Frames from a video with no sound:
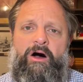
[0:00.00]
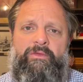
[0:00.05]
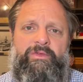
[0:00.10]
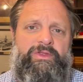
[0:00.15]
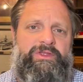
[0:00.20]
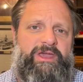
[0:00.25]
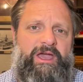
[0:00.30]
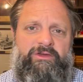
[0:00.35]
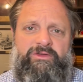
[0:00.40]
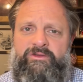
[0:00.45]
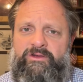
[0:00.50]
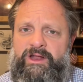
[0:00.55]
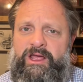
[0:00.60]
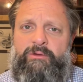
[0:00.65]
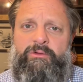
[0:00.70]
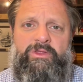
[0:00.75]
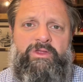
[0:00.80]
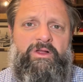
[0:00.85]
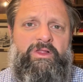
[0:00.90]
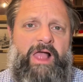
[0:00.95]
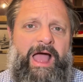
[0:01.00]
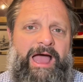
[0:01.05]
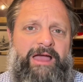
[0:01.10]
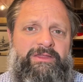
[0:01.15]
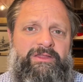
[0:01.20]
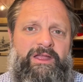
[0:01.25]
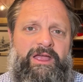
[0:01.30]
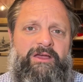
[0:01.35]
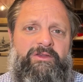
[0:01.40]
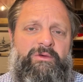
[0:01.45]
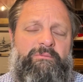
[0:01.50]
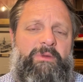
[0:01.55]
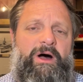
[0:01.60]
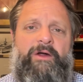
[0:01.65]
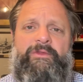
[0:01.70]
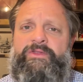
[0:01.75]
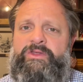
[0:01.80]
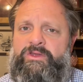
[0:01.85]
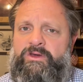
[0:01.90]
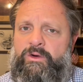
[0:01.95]
Yesterday was the last day of the
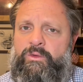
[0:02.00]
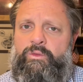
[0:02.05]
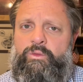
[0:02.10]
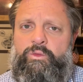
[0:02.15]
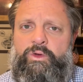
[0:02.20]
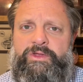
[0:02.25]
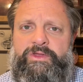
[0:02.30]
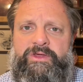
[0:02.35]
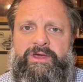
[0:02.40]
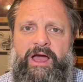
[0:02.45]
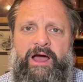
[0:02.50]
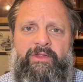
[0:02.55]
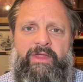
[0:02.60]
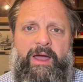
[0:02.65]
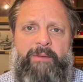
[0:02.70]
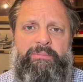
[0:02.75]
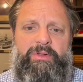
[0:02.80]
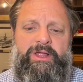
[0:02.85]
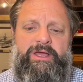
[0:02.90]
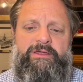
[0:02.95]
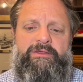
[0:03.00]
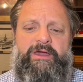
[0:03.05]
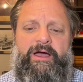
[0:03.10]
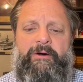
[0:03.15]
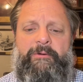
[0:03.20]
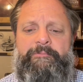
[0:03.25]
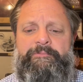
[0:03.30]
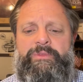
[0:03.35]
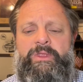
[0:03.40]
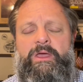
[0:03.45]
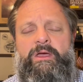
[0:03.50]
month, so we'll see how that plays out.